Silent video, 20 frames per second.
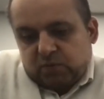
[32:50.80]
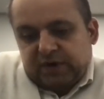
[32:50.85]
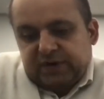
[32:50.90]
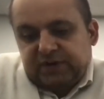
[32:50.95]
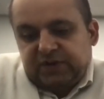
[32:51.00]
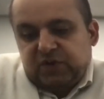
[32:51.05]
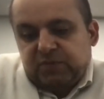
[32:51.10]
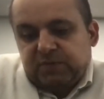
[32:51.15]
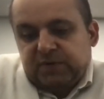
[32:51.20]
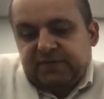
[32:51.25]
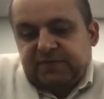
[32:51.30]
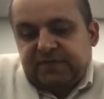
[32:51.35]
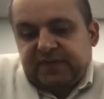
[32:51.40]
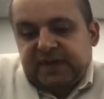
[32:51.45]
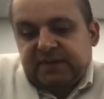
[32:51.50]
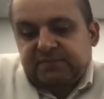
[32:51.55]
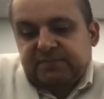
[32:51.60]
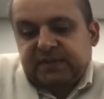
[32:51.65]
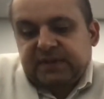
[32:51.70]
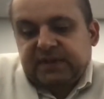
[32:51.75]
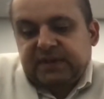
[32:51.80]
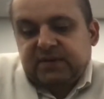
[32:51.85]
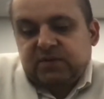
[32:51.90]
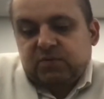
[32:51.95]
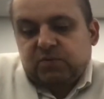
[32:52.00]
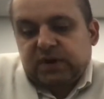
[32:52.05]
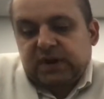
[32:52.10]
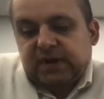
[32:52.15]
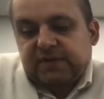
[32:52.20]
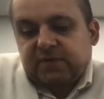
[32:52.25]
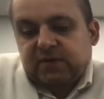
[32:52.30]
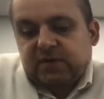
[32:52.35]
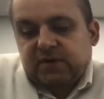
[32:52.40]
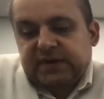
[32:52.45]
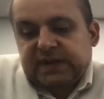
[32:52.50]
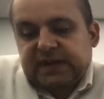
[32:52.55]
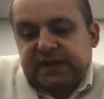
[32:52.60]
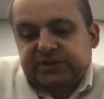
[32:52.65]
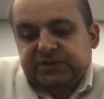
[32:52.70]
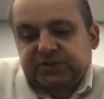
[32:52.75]
One human family,
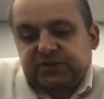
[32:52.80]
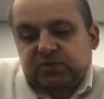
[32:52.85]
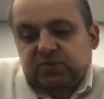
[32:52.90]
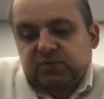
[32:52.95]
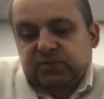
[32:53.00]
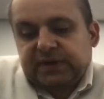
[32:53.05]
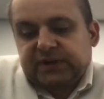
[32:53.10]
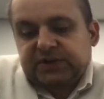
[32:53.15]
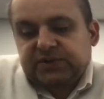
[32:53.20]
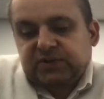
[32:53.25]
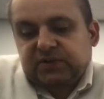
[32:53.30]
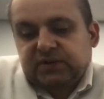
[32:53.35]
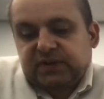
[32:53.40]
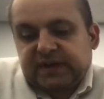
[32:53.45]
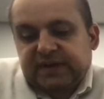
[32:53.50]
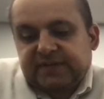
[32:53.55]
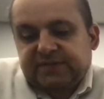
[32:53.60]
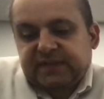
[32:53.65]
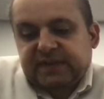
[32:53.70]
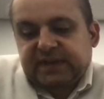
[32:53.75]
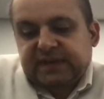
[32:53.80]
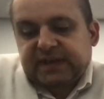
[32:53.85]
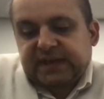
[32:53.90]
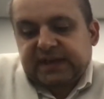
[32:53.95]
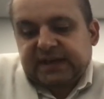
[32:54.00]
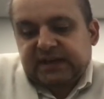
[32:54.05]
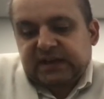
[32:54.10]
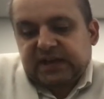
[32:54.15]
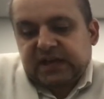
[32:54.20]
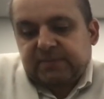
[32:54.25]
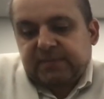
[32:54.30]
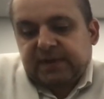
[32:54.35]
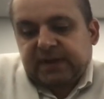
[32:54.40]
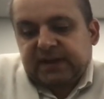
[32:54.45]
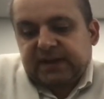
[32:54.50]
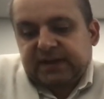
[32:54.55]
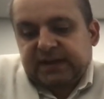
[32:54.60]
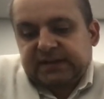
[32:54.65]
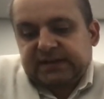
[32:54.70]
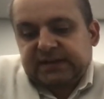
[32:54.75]
whatever our national, racial, ethnic,
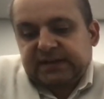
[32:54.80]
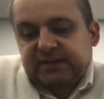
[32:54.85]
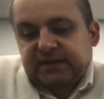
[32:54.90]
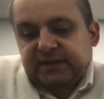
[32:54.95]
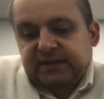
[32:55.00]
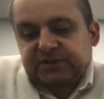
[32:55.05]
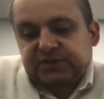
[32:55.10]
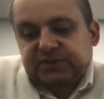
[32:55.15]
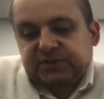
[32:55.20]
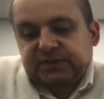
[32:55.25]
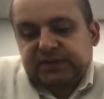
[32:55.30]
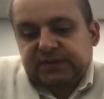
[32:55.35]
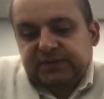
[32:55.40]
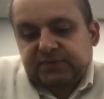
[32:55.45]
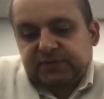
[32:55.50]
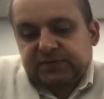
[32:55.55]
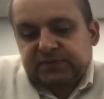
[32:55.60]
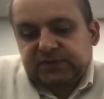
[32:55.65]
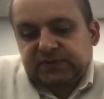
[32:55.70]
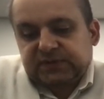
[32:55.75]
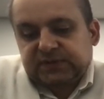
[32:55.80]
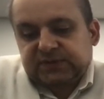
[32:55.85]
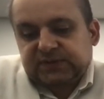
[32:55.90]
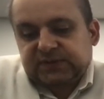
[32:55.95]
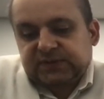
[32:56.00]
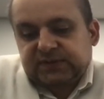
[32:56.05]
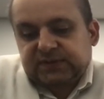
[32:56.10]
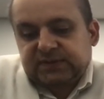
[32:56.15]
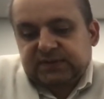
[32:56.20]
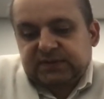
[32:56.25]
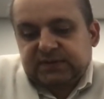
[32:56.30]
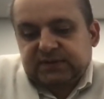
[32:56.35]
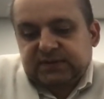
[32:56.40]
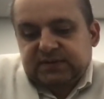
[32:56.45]
economic, and ideological differences.